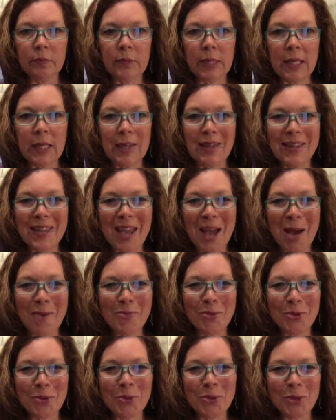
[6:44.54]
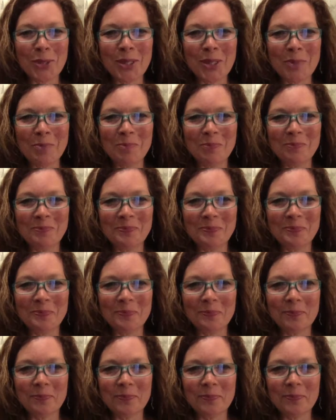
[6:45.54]
in the apple tree,
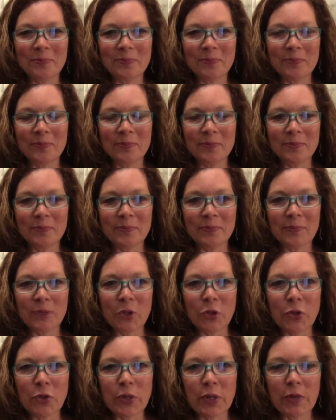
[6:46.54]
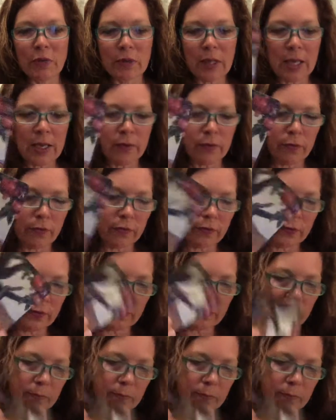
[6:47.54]
tree of life.